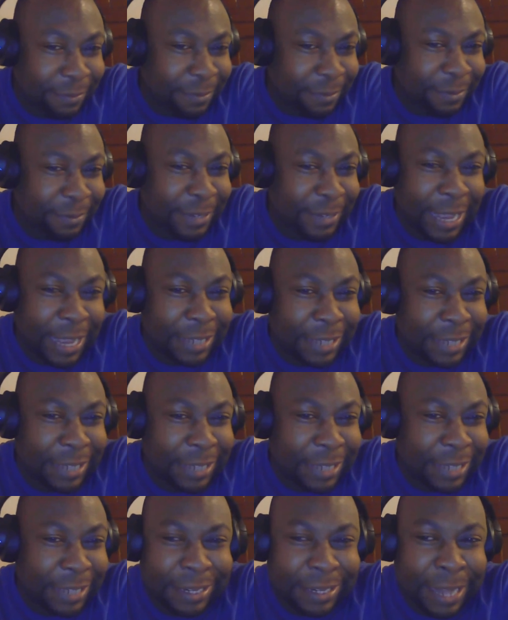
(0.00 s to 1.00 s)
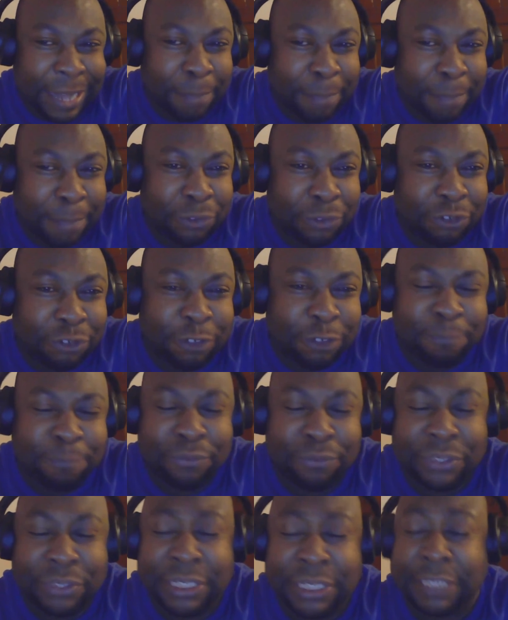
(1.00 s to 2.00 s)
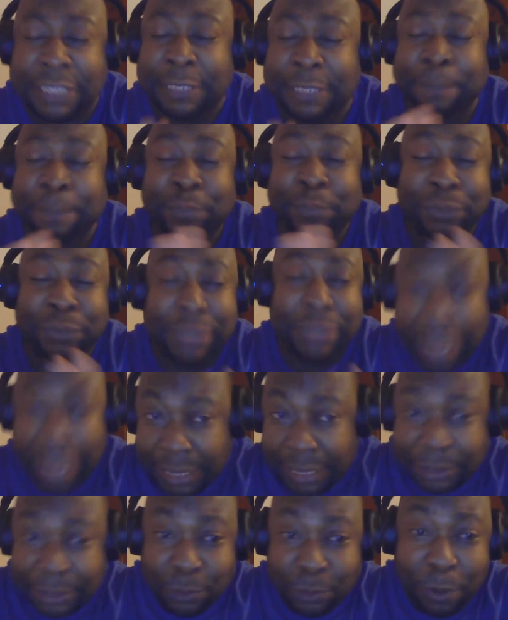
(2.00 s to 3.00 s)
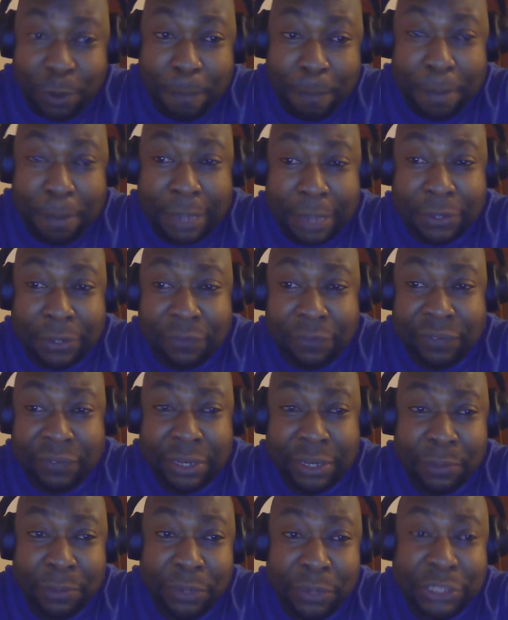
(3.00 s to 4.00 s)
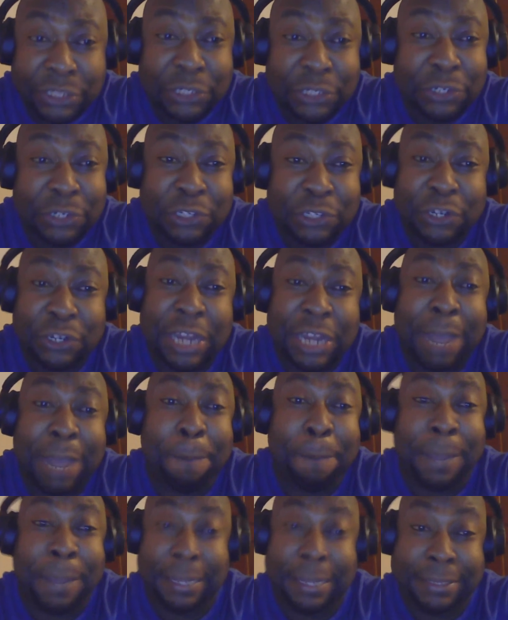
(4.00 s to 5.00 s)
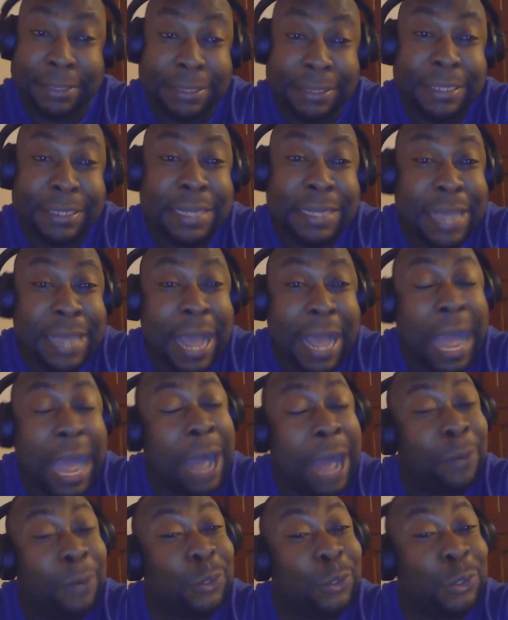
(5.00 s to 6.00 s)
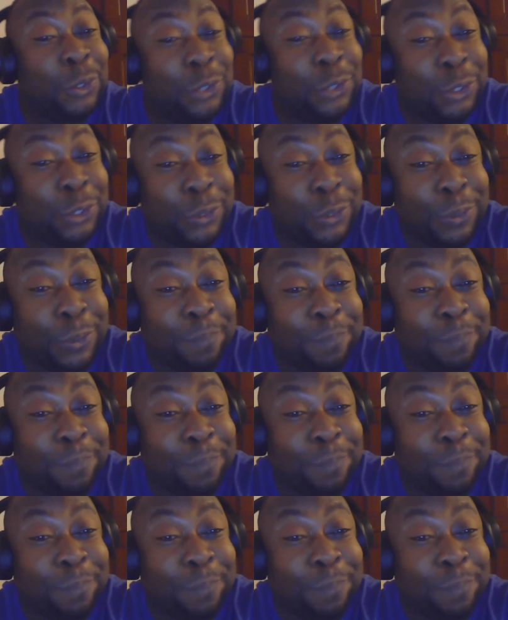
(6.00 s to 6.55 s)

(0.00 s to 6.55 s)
That's the laboratory process. That's one part of the question. The other part, what do you